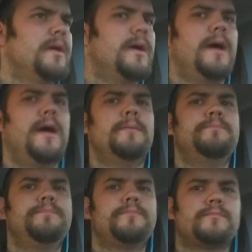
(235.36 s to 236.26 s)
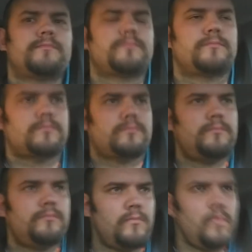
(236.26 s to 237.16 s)

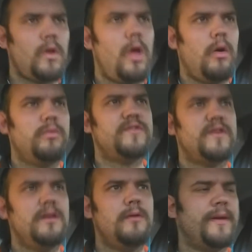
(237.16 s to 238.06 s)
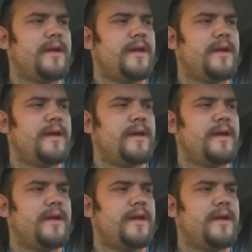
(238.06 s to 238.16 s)
I was a little bit